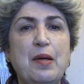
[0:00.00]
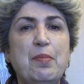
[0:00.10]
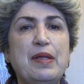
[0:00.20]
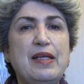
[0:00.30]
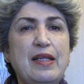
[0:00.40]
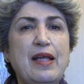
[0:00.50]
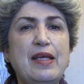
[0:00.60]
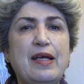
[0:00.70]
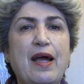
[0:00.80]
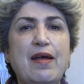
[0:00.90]
But in
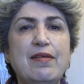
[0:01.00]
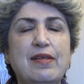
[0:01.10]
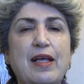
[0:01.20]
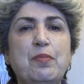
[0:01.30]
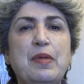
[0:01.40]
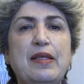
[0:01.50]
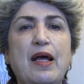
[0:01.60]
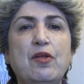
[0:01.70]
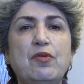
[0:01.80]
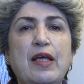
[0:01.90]
any case, let me
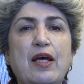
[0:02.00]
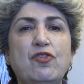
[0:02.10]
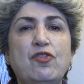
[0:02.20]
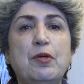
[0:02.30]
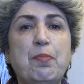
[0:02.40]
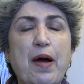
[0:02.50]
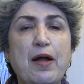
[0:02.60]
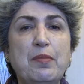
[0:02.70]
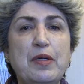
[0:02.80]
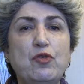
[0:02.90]
tell you that the
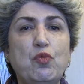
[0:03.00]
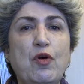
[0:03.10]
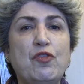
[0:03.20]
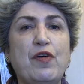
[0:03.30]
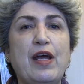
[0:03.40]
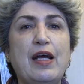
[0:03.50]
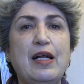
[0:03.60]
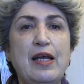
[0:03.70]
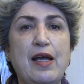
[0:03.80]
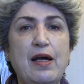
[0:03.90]
Parliament was very
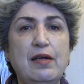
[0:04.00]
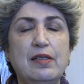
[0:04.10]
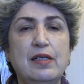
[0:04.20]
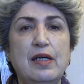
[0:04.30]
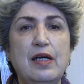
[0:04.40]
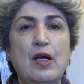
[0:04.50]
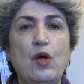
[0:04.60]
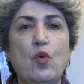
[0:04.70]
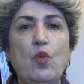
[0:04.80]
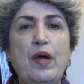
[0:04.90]
clear,
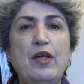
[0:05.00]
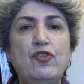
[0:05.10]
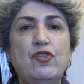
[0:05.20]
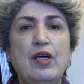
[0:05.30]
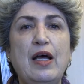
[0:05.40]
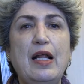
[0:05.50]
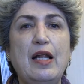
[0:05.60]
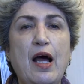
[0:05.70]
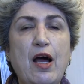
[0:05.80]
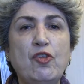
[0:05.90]
with a
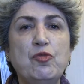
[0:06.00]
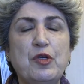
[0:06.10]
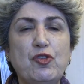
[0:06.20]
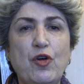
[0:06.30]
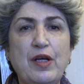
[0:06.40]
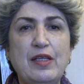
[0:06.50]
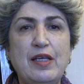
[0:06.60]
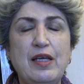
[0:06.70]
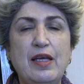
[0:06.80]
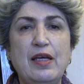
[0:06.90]
large
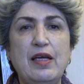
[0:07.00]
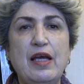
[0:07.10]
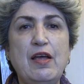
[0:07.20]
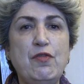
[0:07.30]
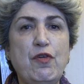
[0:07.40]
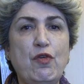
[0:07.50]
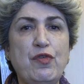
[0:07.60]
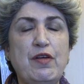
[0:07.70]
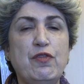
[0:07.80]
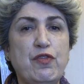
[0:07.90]
majority
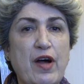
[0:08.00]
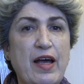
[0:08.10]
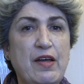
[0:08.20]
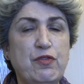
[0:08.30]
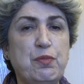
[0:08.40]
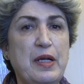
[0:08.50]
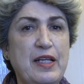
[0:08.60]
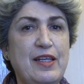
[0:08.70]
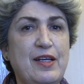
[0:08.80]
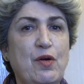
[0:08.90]
involving five
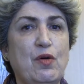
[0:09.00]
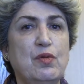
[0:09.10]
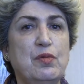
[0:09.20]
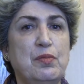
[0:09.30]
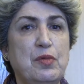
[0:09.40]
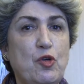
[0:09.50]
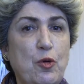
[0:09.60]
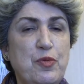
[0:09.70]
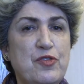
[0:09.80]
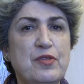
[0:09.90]
political
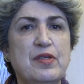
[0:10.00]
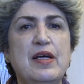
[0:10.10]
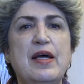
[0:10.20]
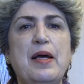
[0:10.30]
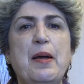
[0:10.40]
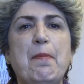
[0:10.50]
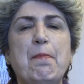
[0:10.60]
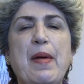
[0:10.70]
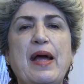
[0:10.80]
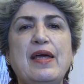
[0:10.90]
groups,
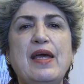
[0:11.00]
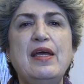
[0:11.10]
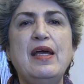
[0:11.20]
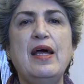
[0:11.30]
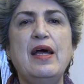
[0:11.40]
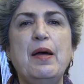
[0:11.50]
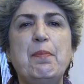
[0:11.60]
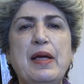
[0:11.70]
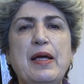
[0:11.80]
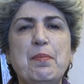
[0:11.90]
backing a
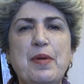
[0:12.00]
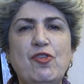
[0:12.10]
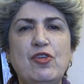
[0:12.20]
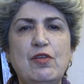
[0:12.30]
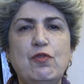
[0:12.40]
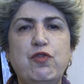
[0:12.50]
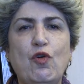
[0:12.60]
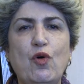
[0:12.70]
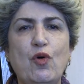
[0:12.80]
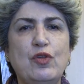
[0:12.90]
big ambition
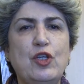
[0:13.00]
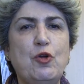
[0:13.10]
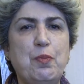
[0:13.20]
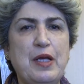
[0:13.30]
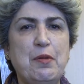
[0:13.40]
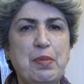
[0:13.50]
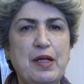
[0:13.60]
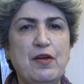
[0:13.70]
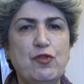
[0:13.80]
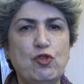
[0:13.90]
for the European
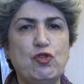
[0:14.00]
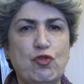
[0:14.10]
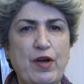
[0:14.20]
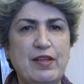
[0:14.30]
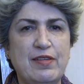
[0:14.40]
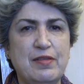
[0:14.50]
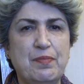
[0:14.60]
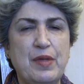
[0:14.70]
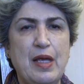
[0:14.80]
Pillar of Social Rights.